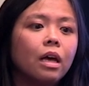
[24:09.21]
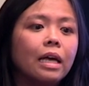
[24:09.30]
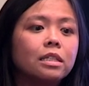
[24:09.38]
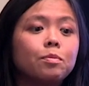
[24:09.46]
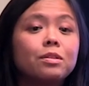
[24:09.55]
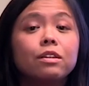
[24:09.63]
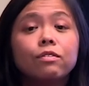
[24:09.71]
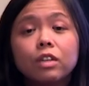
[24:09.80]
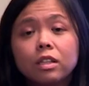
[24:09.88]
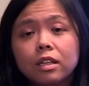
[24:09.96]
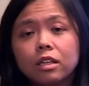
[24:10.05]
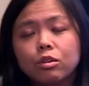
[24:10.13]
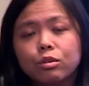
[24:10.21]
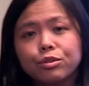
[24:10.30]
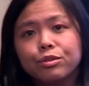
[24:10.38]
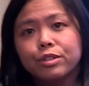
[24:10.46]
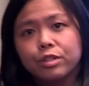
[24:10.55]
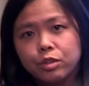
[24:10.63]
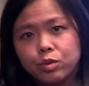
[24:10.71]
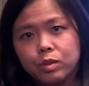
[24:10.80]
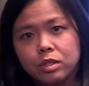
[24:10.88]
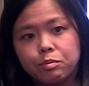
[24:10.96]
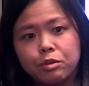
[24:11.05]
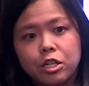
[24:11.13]
And specifically in older adults
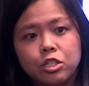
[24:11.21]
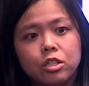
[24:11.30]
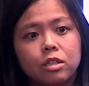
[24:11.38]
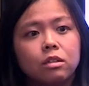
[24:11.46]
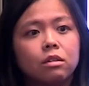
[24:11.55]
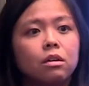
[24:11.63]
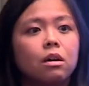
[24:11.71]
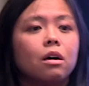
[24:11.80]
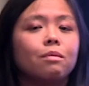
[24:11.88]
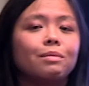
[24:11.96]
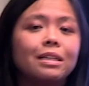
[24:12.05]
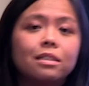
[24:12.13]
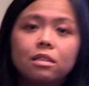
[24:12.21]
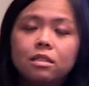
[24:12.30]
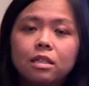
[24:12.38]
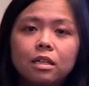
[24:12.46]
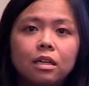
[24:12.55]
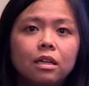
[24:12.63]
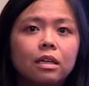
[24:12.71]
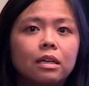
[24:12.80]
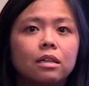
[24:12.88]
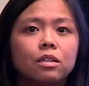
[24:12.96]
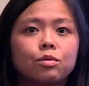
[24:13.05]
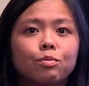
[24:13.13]
with depression, um, ECT
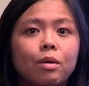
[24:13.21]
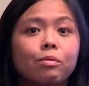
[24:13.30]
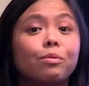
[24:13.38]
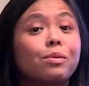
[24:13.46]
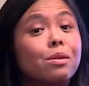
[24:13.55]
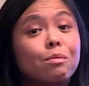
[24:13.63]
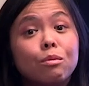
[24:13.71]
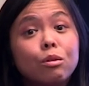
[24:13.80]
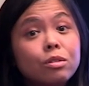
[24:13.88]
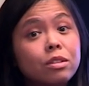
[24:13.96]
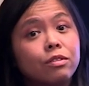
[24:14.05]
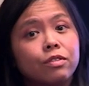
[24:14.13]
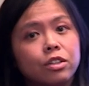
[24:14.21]
is probably the most